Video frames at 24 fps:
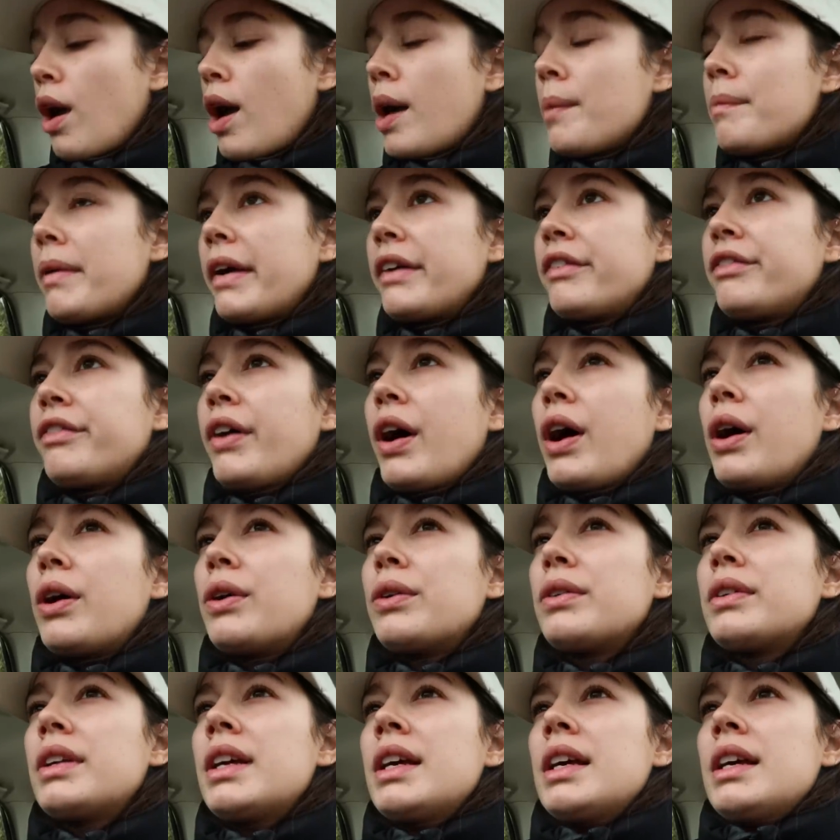on my
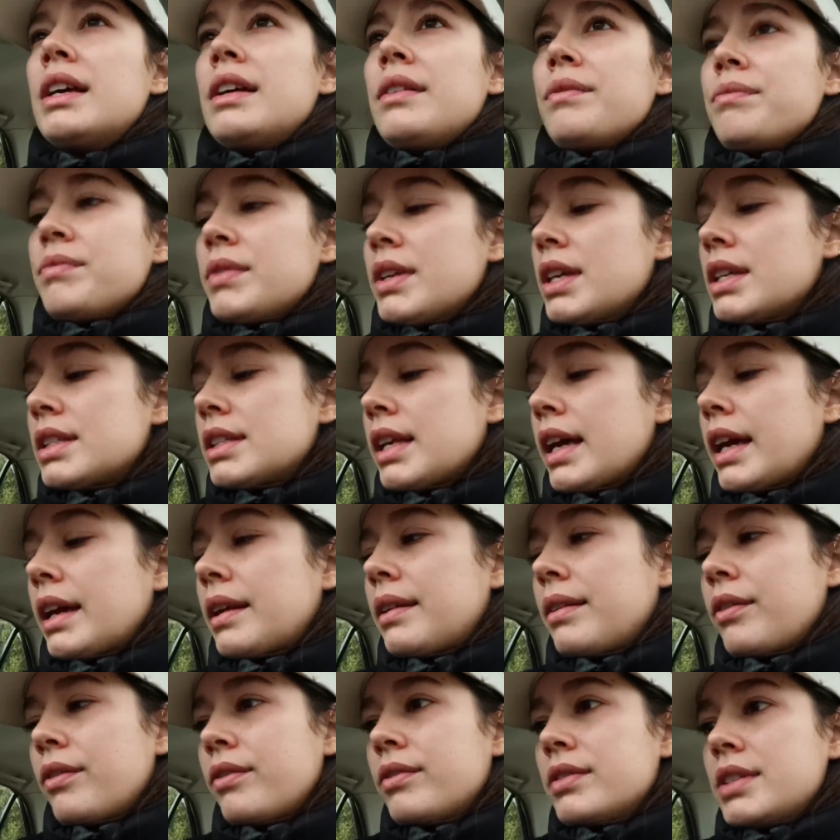phone is like
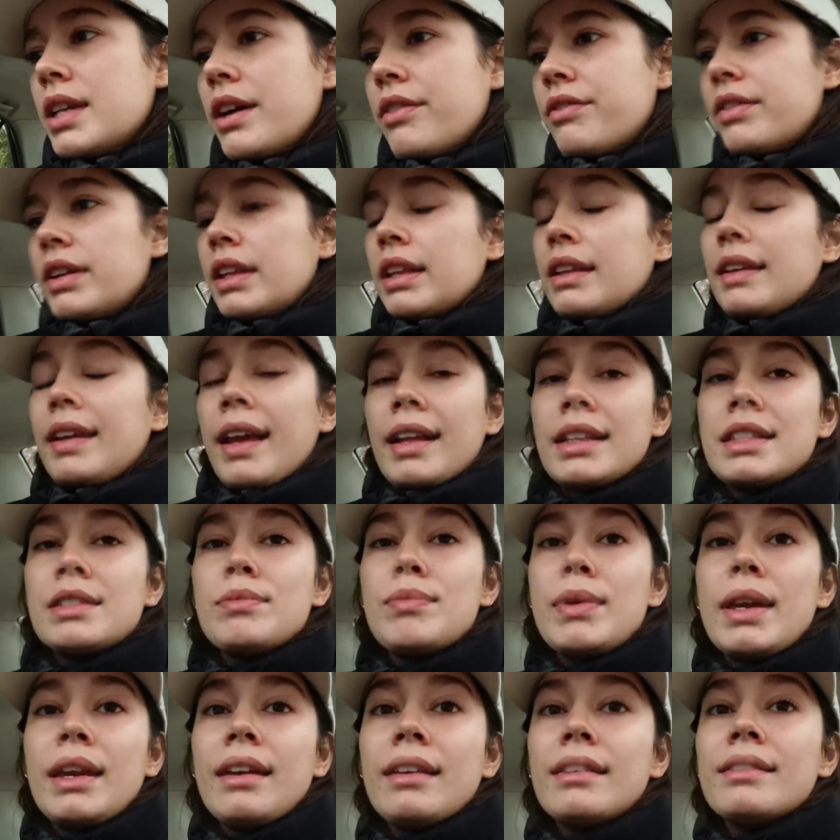definitely gets
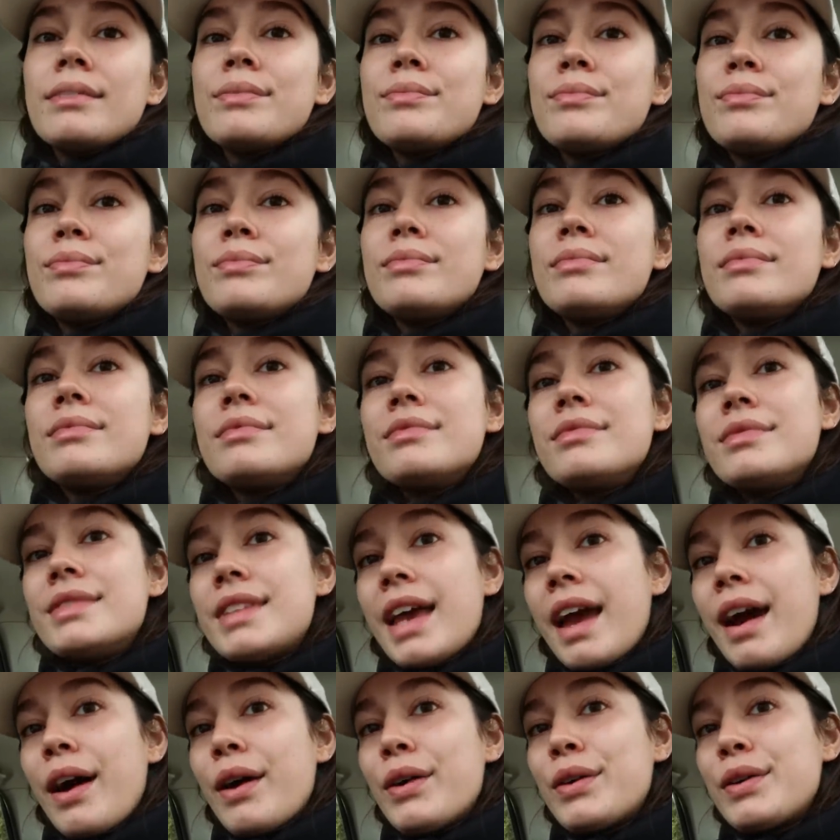me
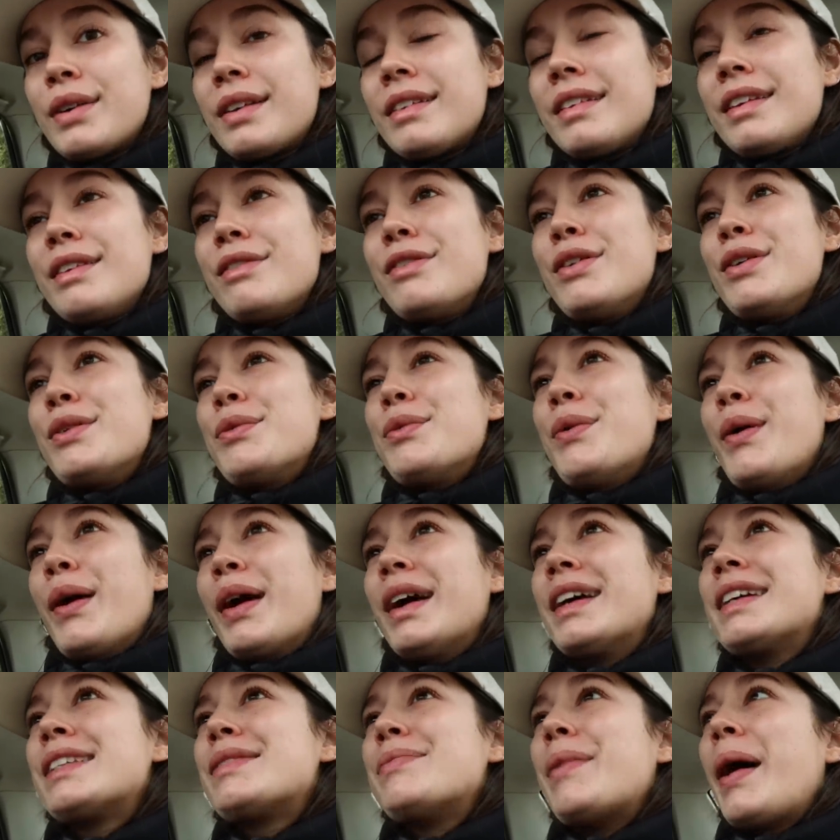down and even
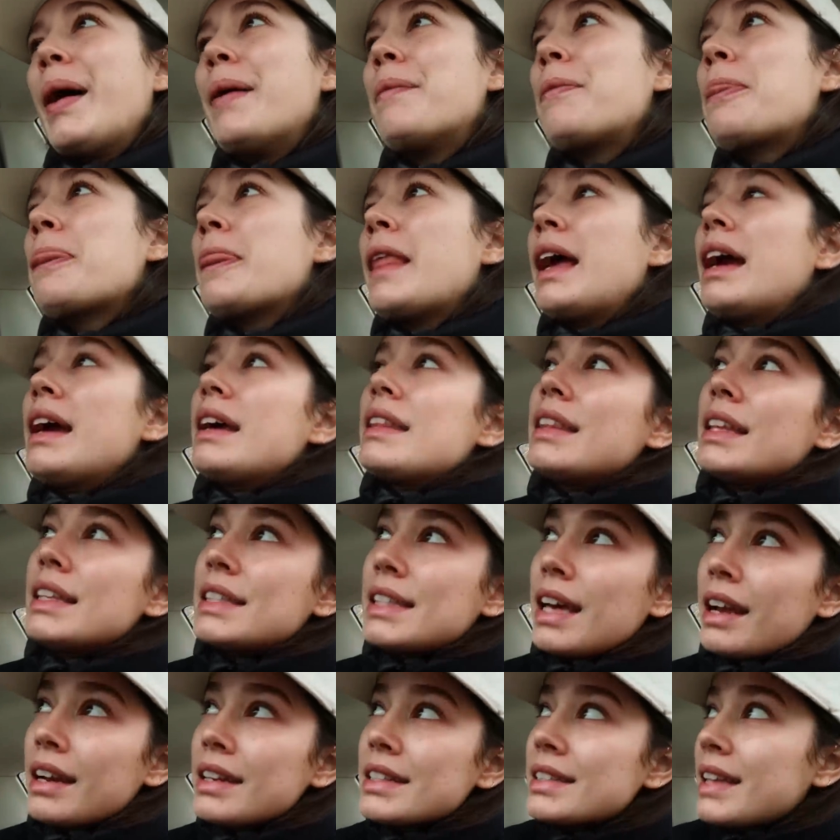worse but the
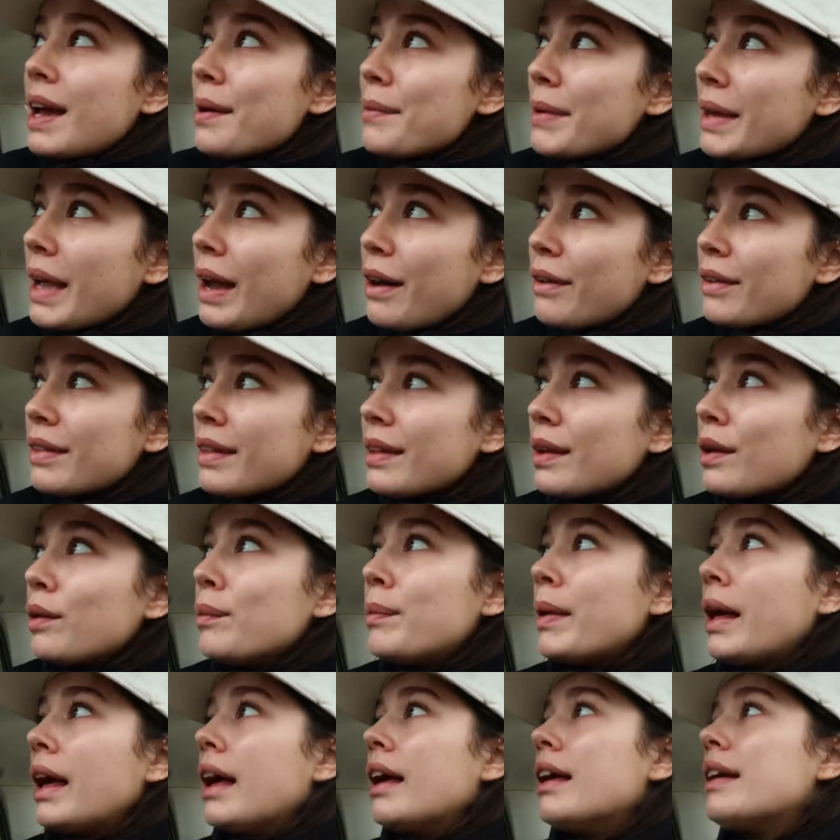sun is coming out a little
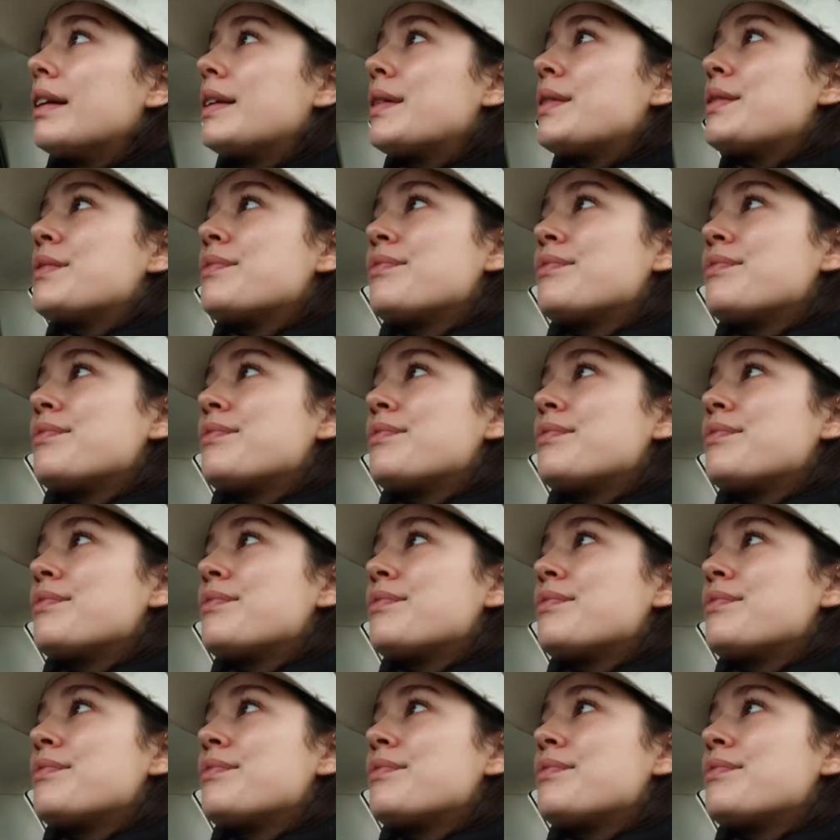bit